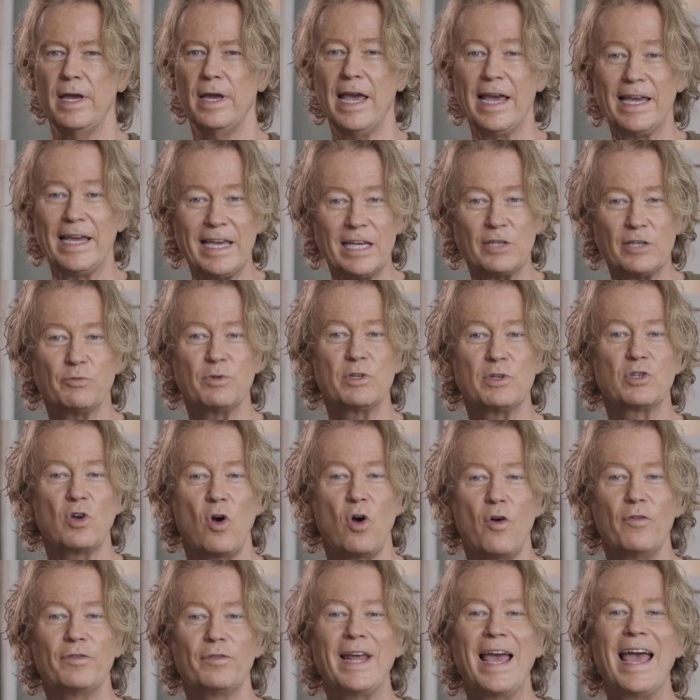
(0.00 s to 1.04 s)
It gets
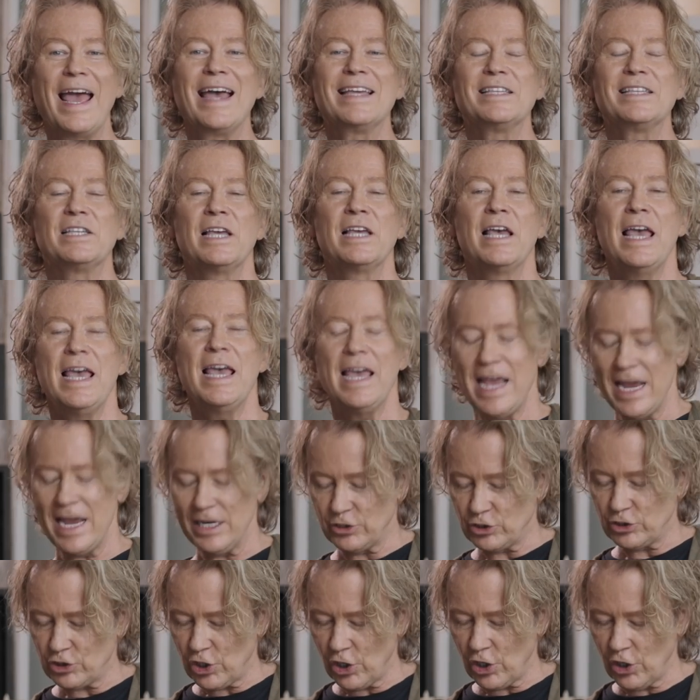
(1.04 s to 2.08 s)
resolved as
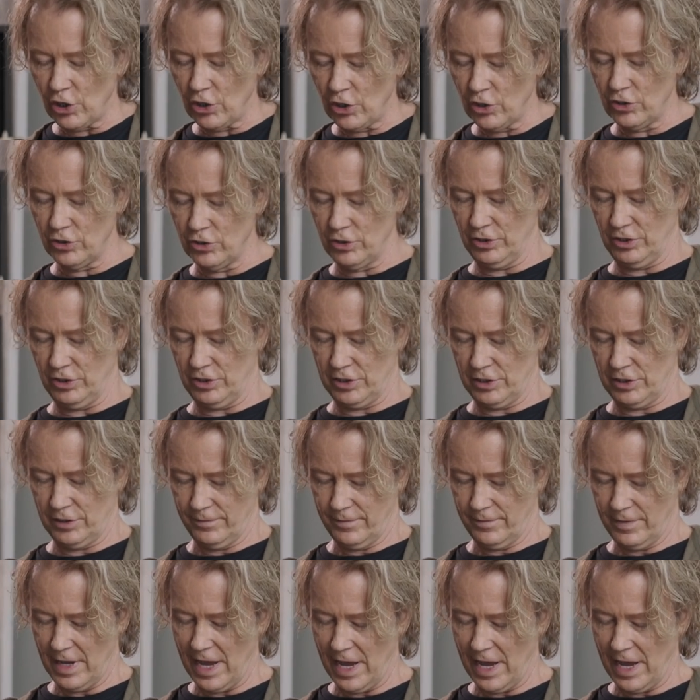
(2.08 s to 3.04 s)
it turns,